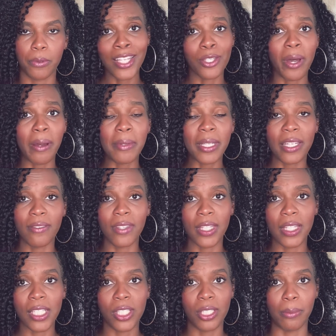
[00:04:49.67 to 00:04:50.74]
So I believe that
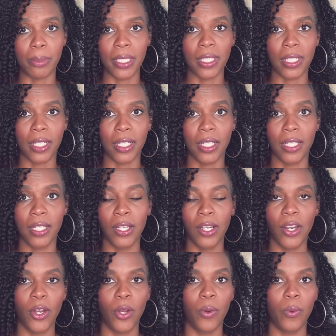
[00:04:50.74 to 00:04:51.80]
this should be done
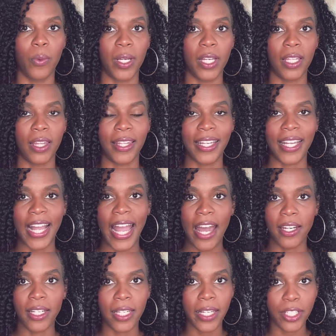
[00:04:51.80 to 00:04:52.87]
without
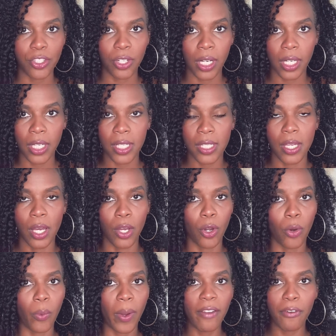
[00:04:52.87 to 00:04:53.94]
electronics,
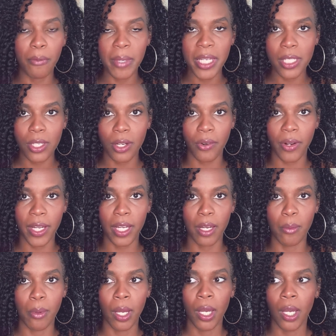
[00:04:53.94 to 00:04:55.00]
away from Instagram,
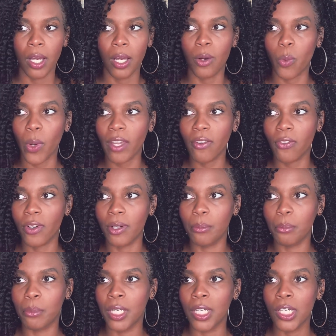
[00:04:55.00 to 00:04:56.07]
away
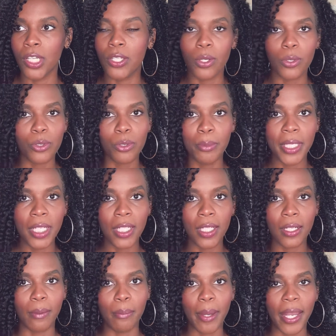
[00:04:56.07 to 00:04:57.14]
from social media,
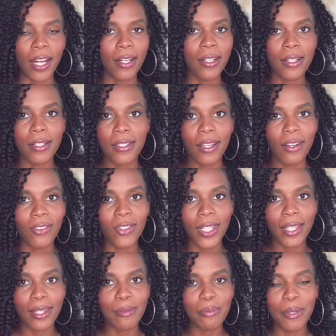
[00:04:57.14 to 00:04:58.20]
comparing yourself to
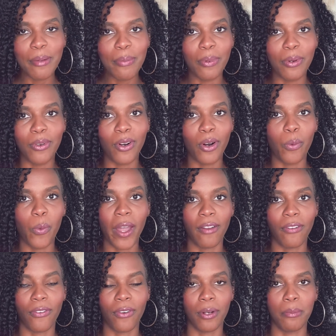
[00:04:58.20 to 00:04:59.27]
other people, away
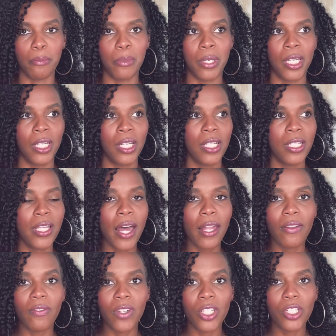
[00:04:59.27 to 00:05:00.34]
from
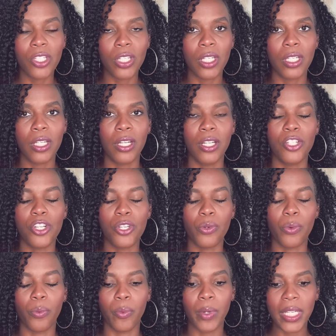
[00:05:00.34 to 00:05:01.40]
television, just
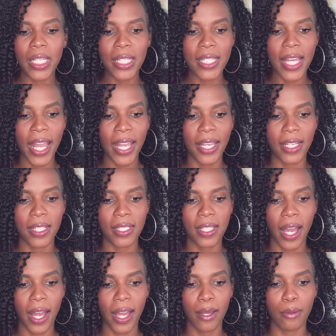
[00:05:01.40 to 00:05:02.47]
really taking
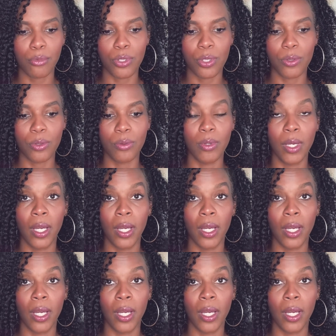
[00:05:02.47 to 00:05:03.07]
time to